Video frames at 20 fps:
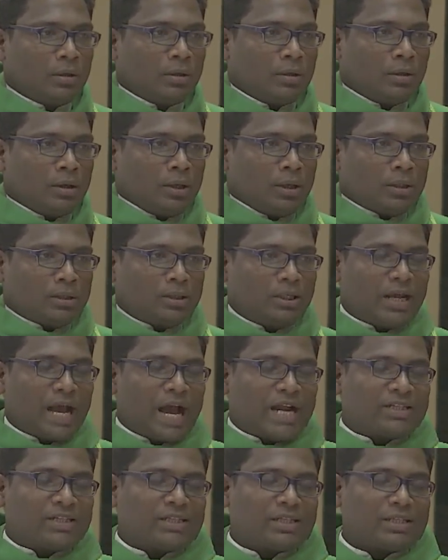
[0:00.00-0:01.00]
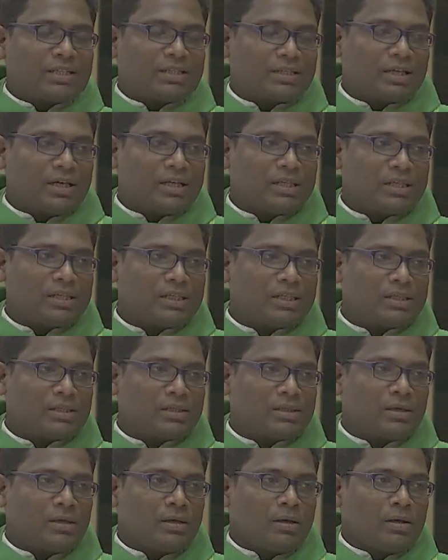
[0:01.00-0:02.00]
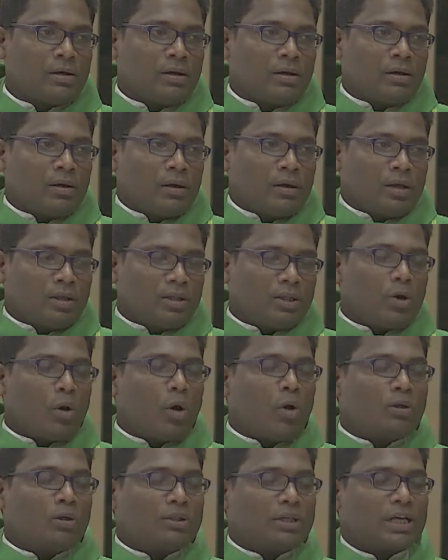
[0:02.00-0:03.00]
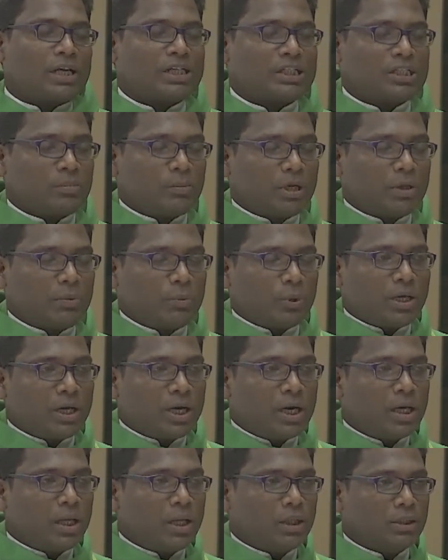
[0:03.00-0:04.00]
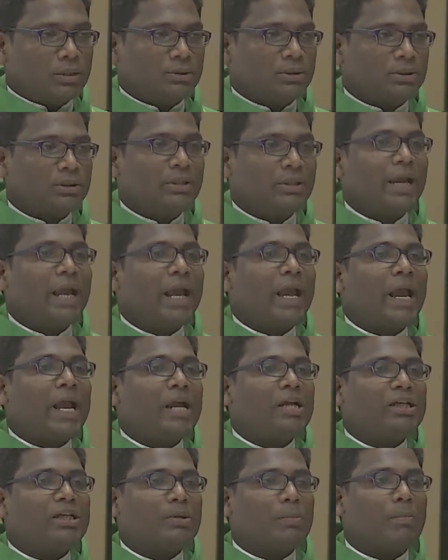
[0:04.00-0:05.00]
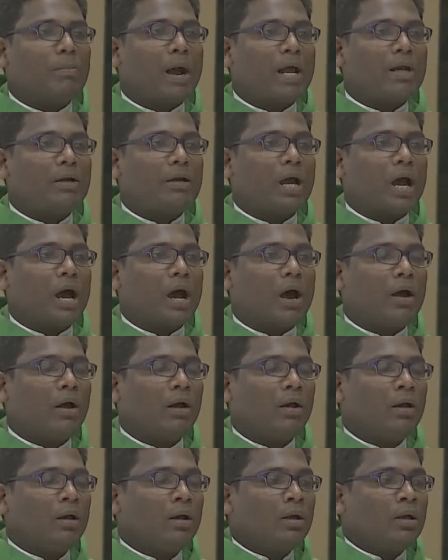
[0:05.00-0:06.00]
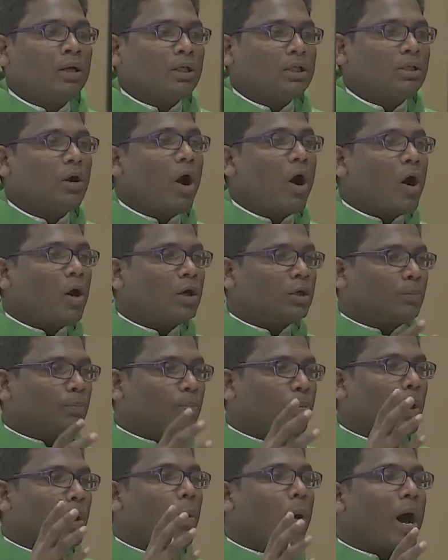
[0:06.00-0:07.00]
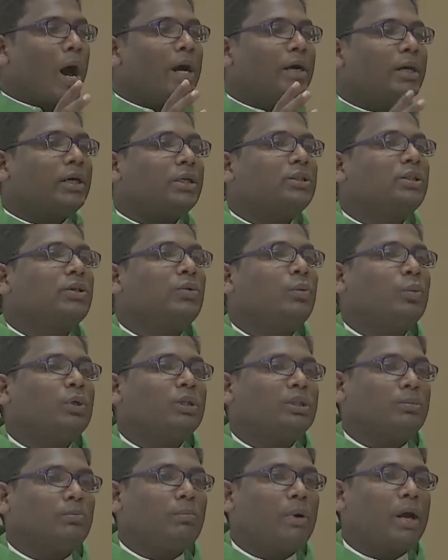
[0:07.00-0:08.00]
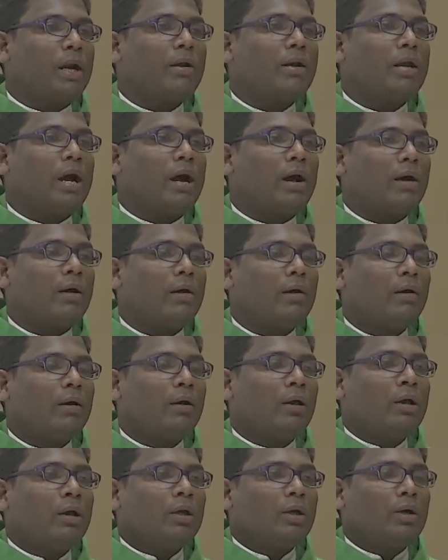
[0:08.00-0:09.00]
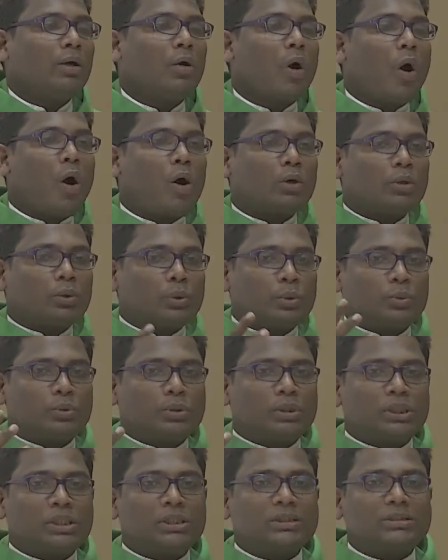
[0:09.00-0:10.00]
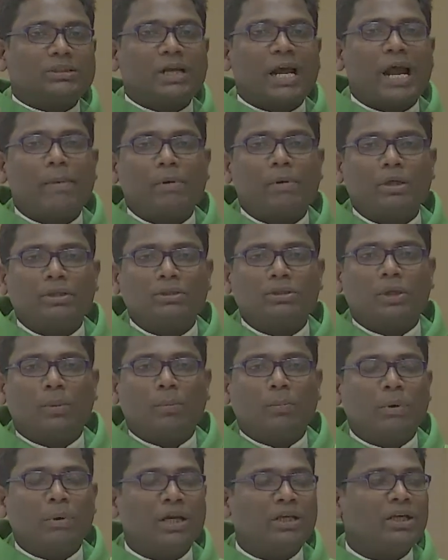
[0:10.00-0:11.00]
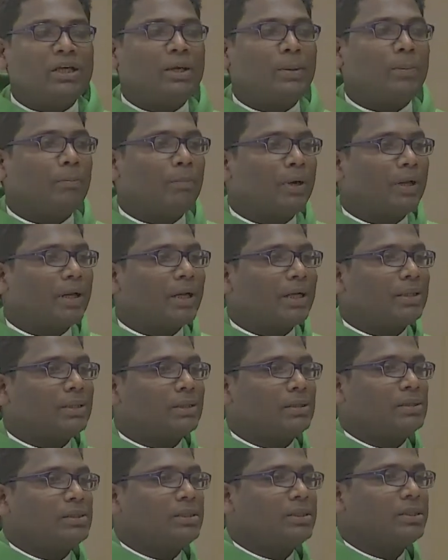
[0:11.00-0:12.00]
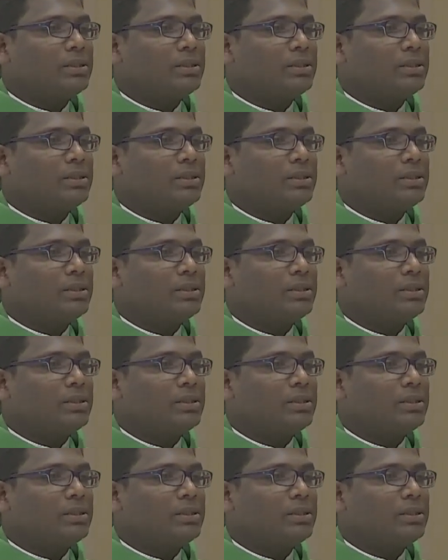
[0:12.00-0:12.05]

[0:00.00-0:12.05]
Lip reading: The ancestors in the Old Testament we heard, they ate manna. God provided them with manna. God worked among them many miracles.